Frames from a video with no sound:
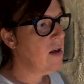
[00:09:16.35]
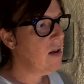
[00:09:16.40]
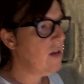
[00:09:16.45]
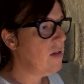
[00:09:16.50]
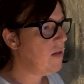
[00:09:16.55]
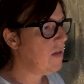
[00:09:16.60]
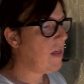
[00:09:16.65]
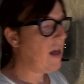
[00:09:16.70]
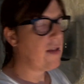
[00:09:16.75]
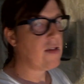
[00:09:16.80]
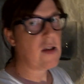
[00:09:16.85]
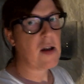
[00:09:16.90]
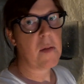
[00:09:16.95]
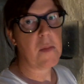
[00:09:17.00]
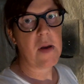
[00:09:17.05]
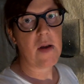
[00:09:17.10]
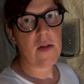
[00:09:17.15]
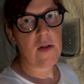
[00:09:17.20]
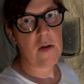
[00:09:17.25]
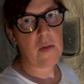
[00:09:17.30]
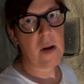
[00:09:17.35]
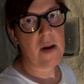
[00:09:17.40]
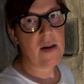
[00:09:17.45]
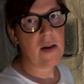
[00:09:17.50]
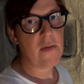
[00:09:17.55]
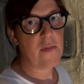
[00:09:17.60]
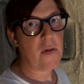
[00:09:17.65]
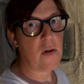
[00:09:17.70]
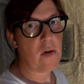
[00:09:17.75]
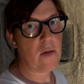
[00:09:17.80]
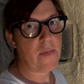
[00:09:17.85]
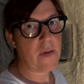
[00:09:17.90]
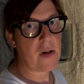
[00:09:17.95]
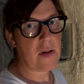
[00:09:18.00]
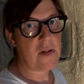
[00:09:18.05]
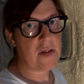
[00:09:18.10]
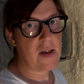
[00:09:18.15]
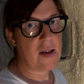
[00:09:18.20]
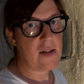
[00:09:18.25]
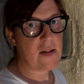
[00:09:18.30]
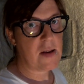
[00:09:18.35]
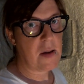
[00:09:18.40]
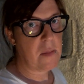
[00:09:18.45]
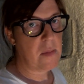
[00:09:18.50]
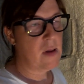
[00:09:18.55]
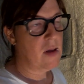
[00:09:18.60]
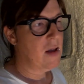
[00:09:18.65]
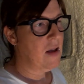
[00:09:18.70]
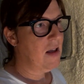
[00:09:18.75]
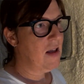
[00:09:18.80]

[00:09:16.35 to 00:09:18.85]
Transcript: So that's going to be on the 24-volt system.